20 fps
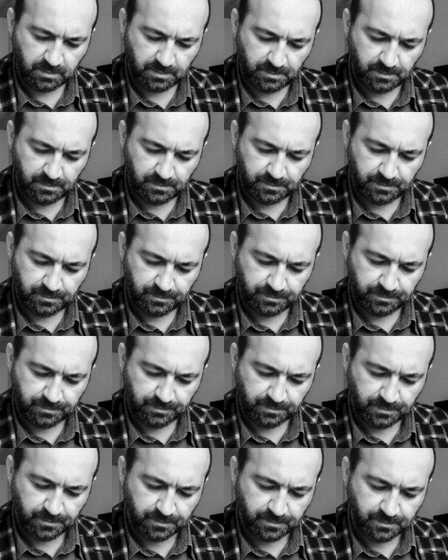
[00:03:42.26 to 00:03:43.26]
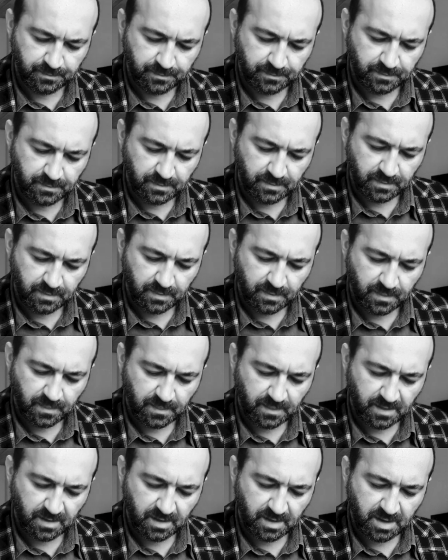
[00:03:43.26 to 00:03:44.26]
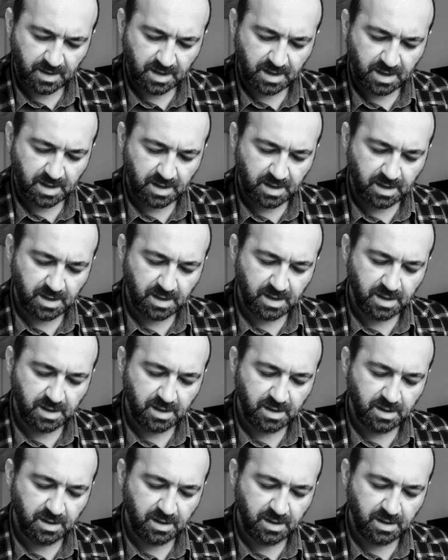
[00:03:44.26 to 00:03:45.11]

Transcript: (silence)